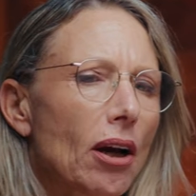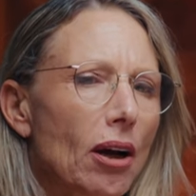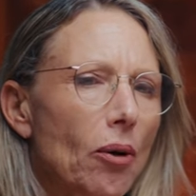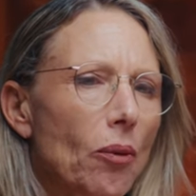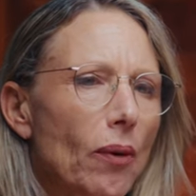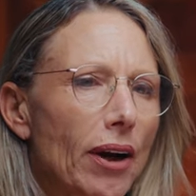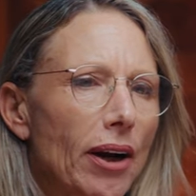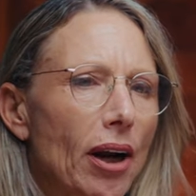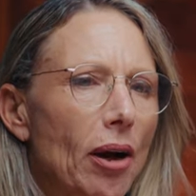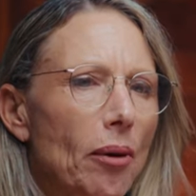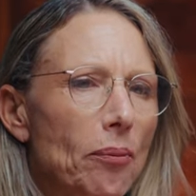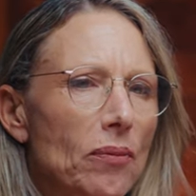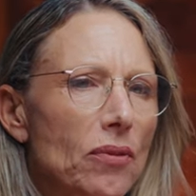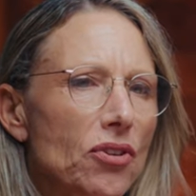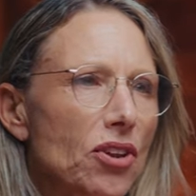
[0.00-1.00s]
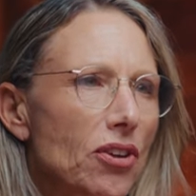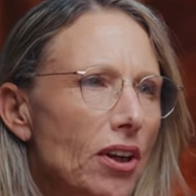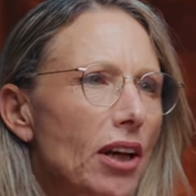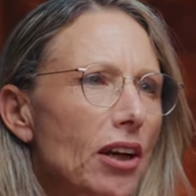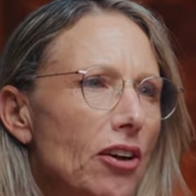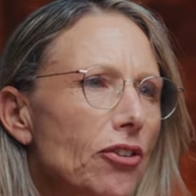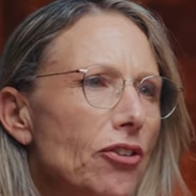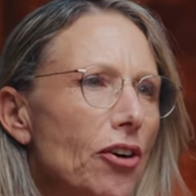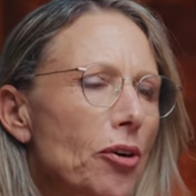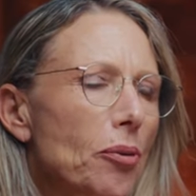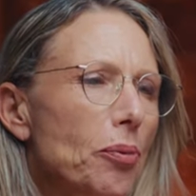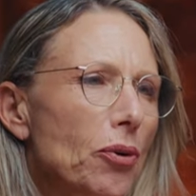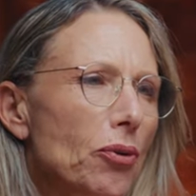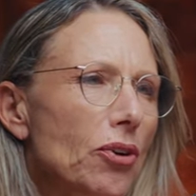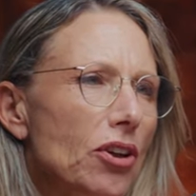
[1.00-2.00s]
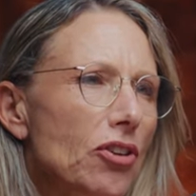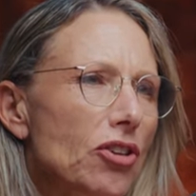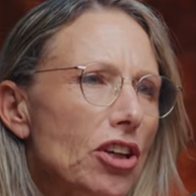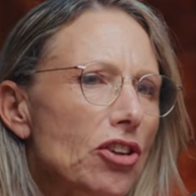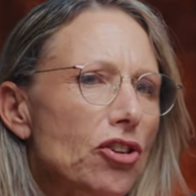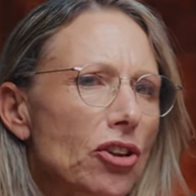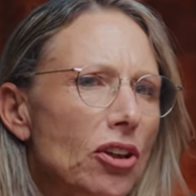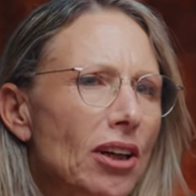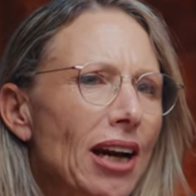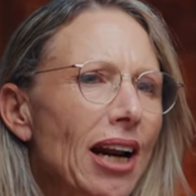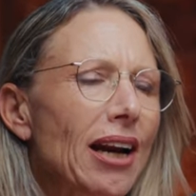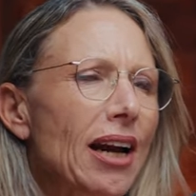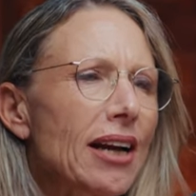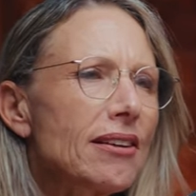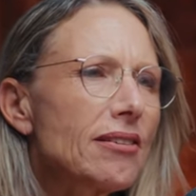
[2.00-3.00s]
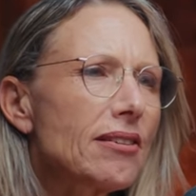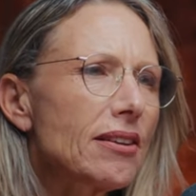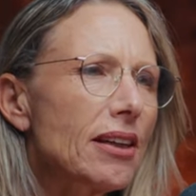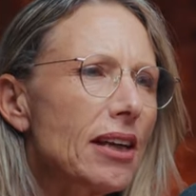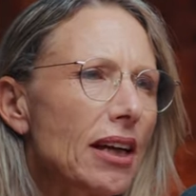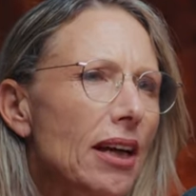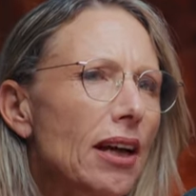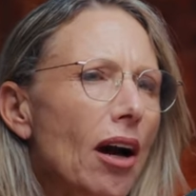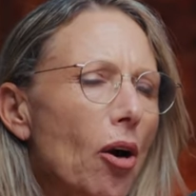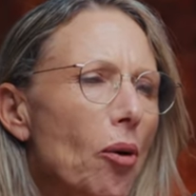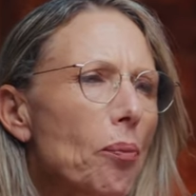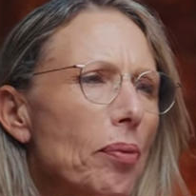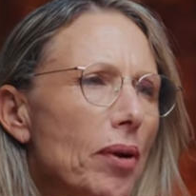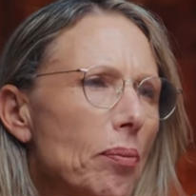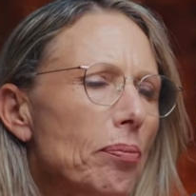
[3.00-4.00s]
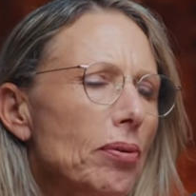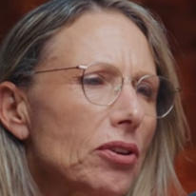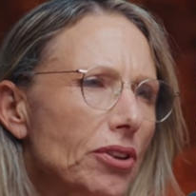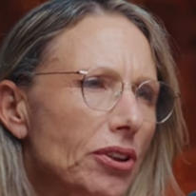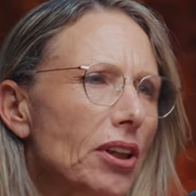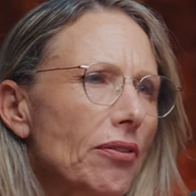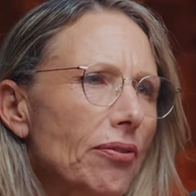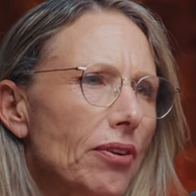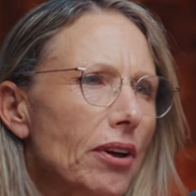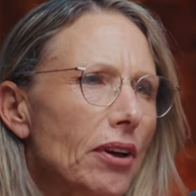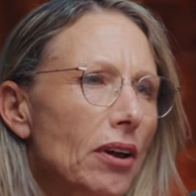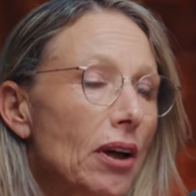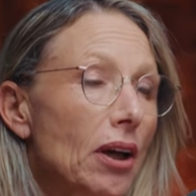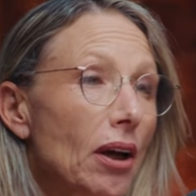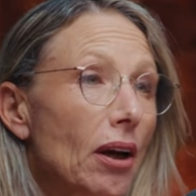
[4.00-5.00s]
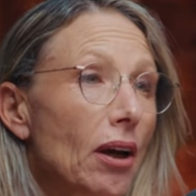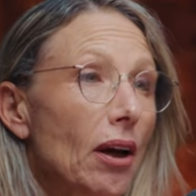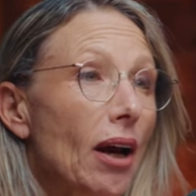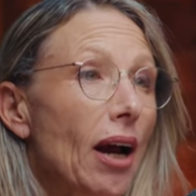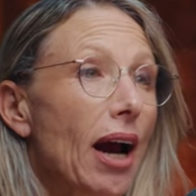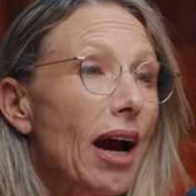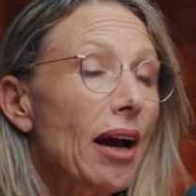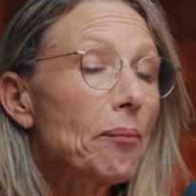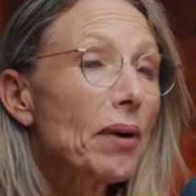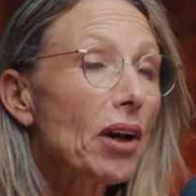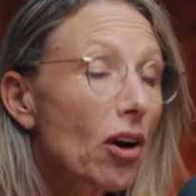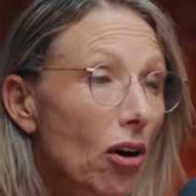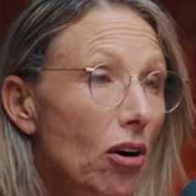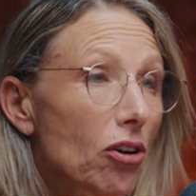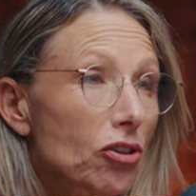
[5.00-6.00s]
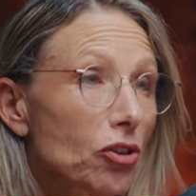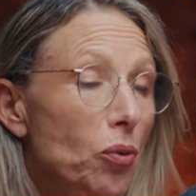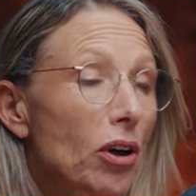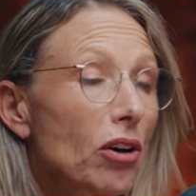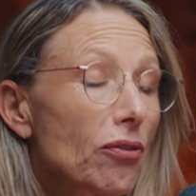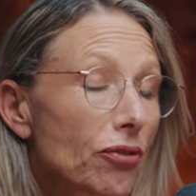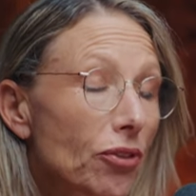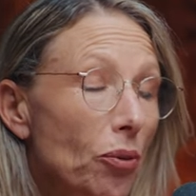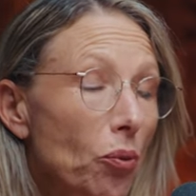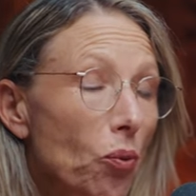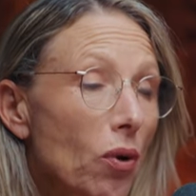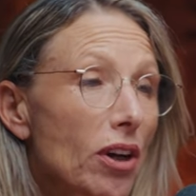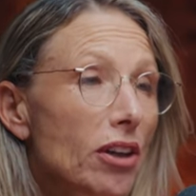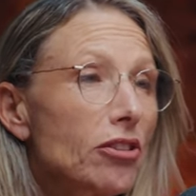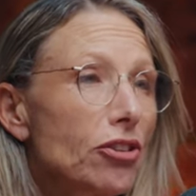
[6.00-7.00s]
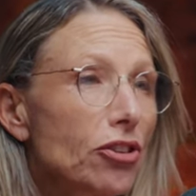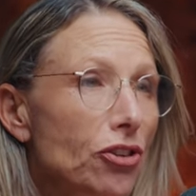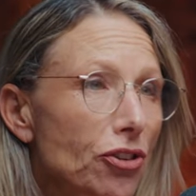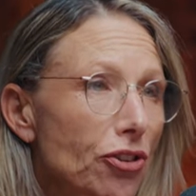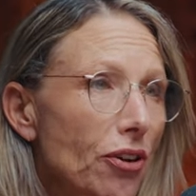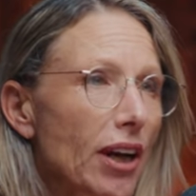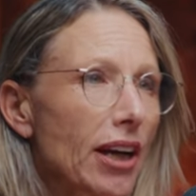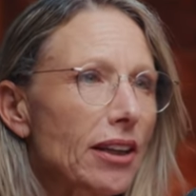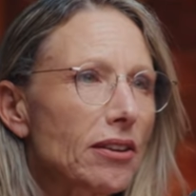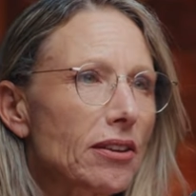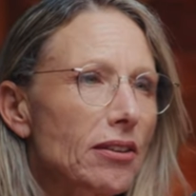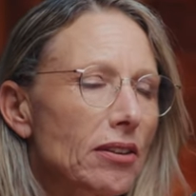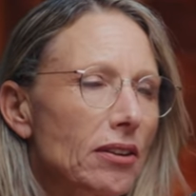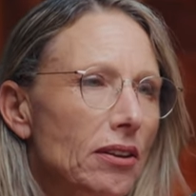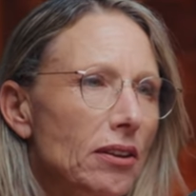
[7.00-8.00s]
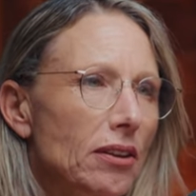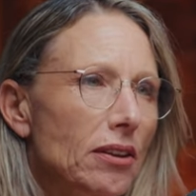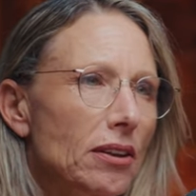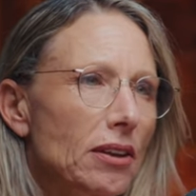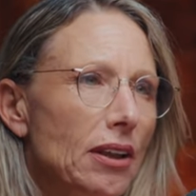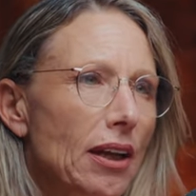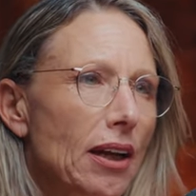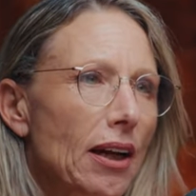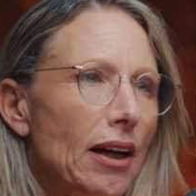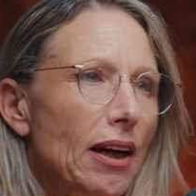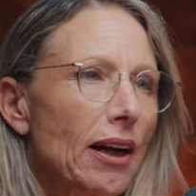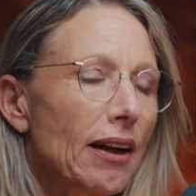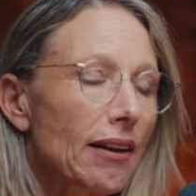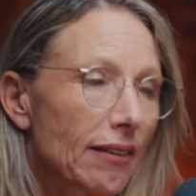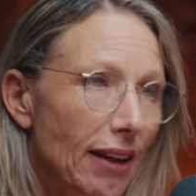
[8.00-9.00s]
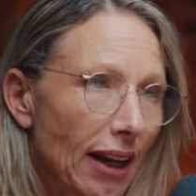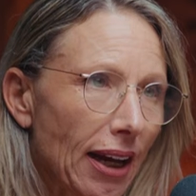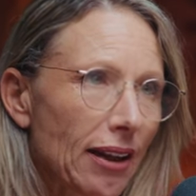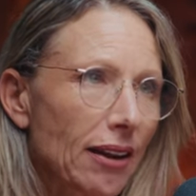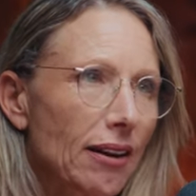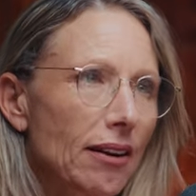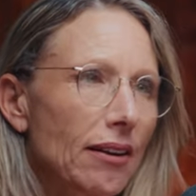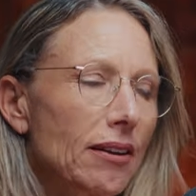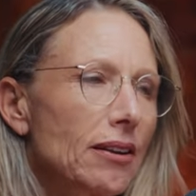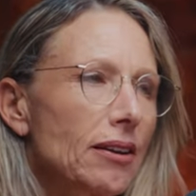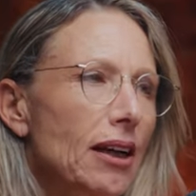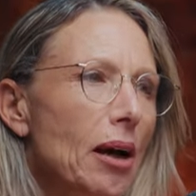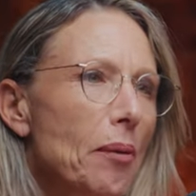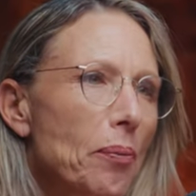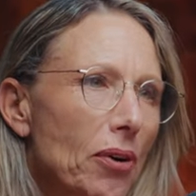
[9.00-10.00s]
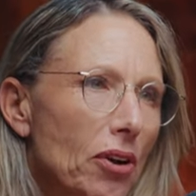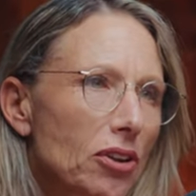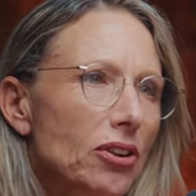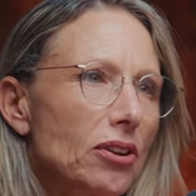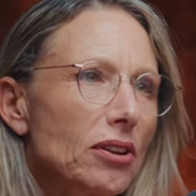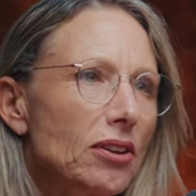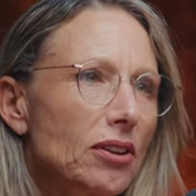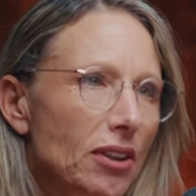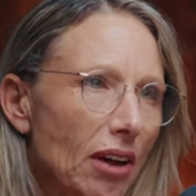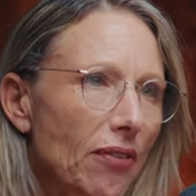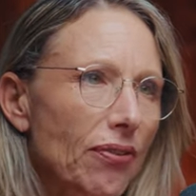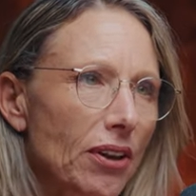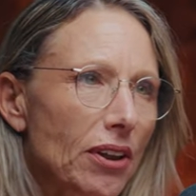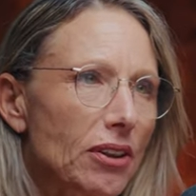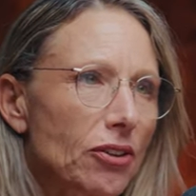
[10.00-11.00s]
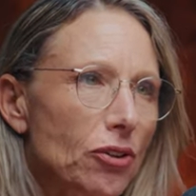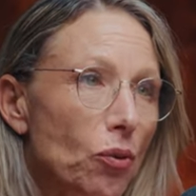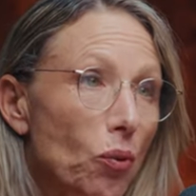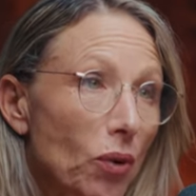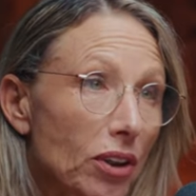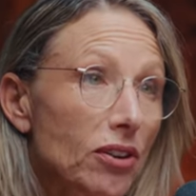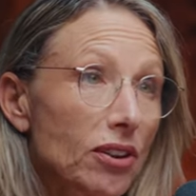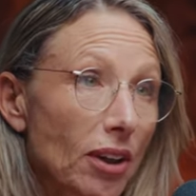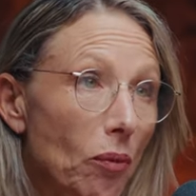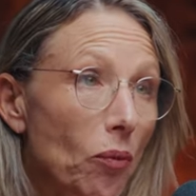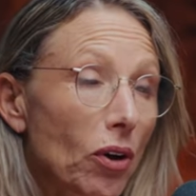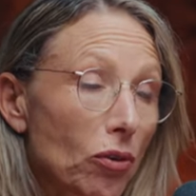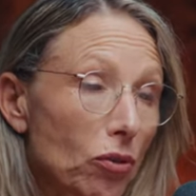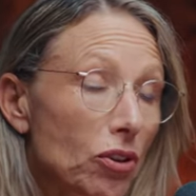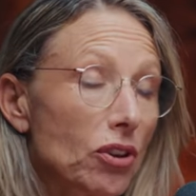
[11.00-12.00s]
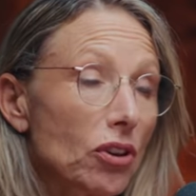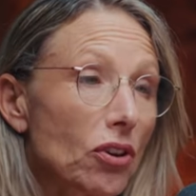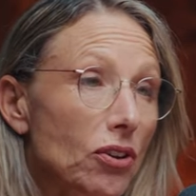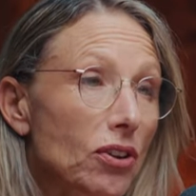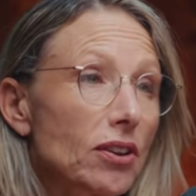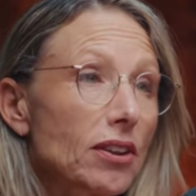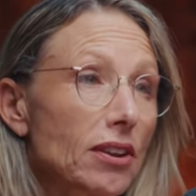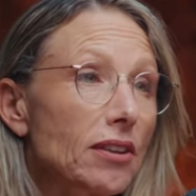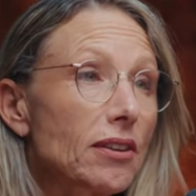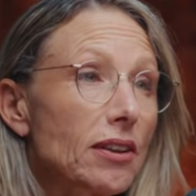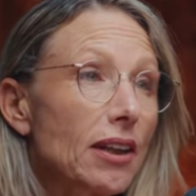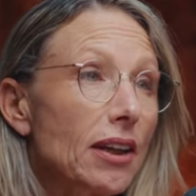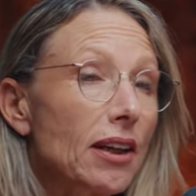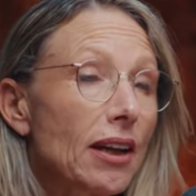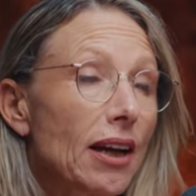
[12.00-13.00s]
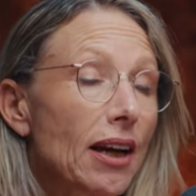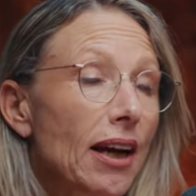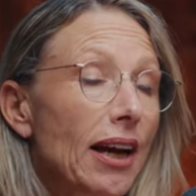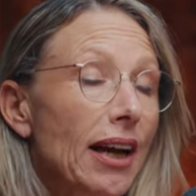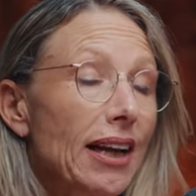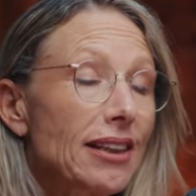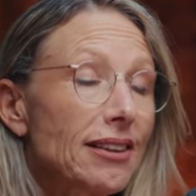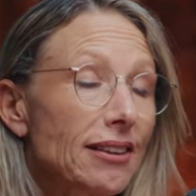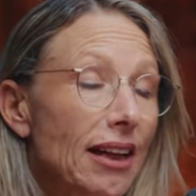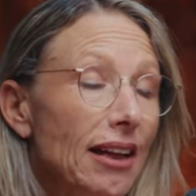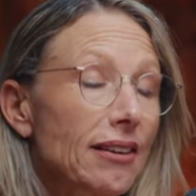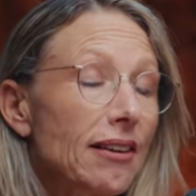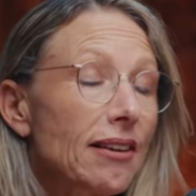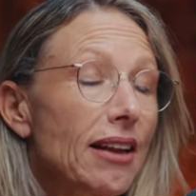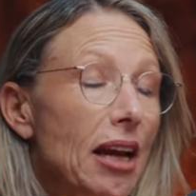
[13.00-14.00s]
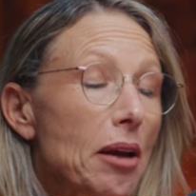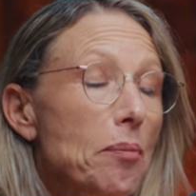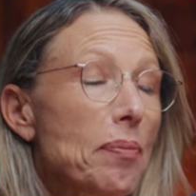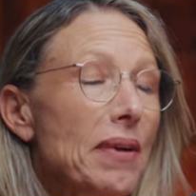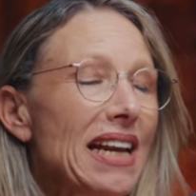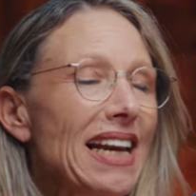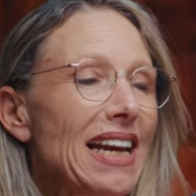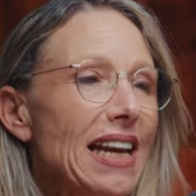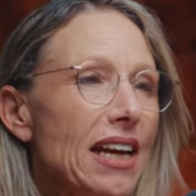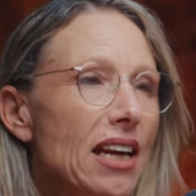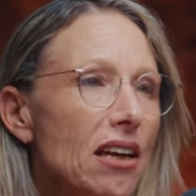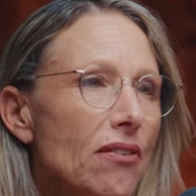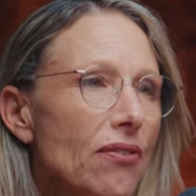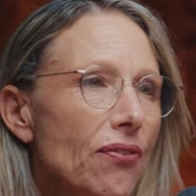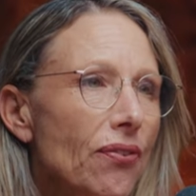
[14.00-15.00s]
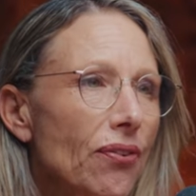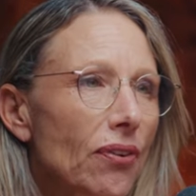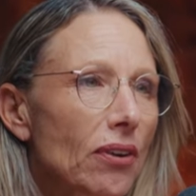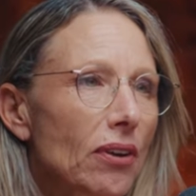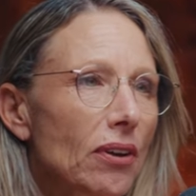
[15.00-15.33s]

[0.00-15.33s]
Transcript: when I'm sitting in a therapeutic session and I see how people suffer. Because one of the worst traits that a person suffers with someone who's narcissistic is that they believe